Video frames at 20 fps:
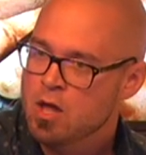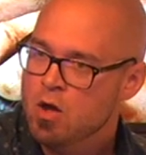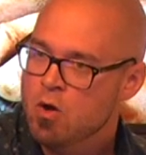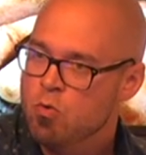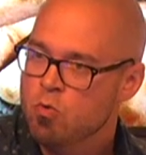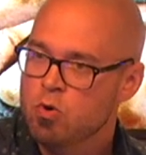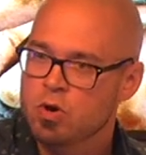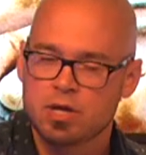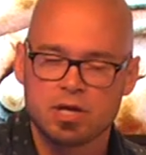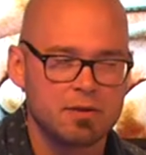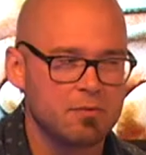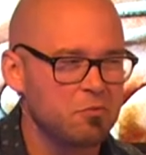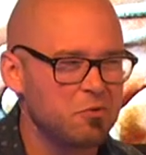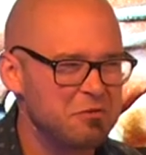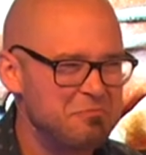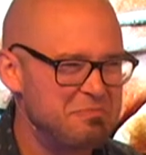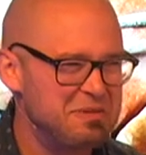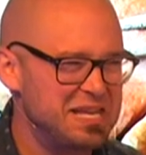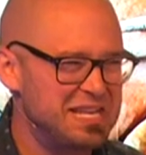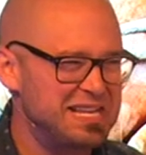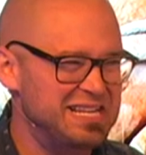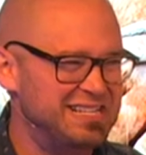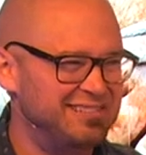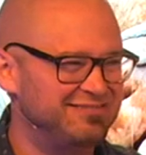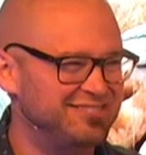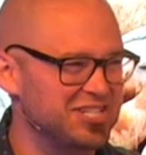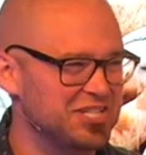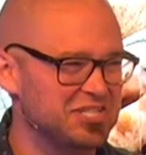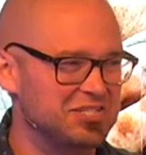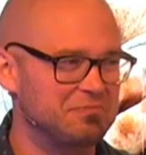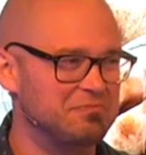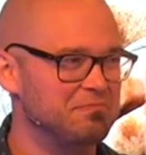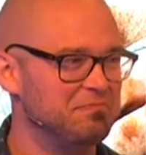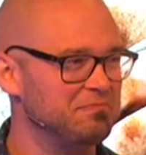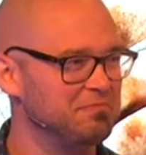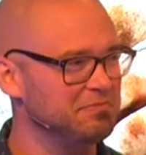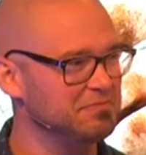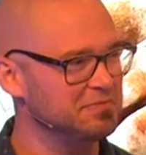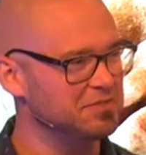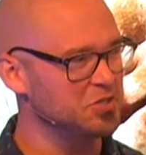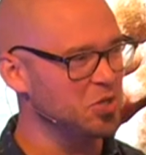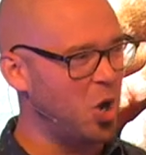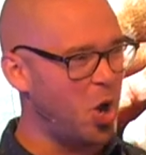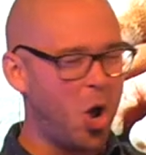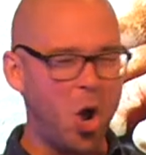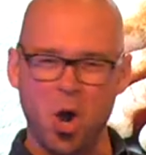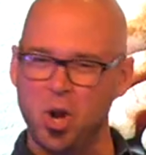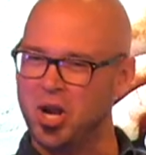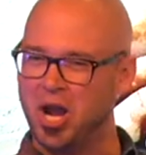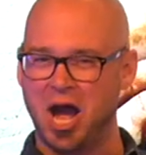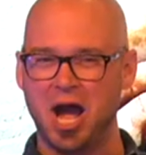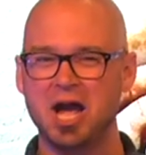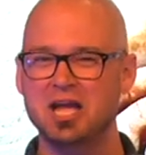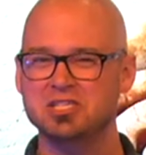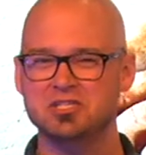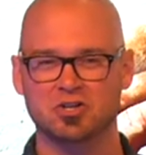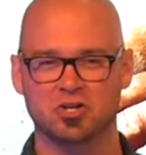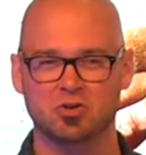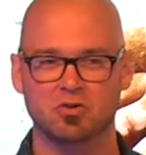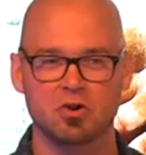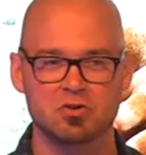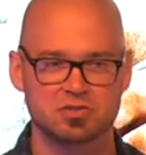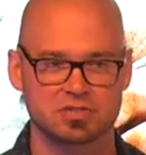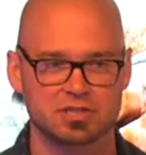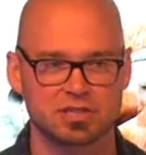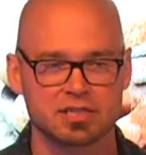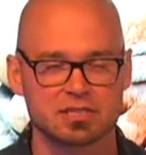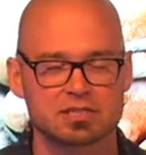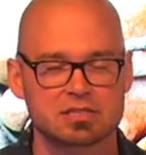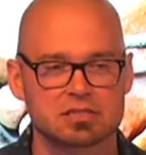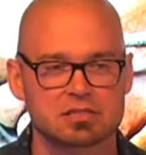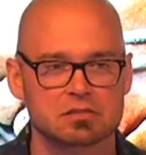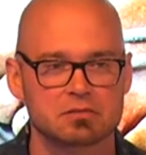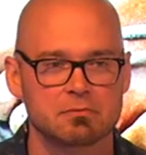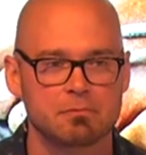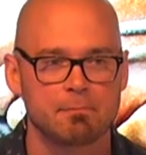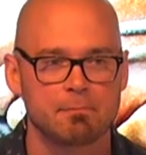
would be just all kinds of grossness.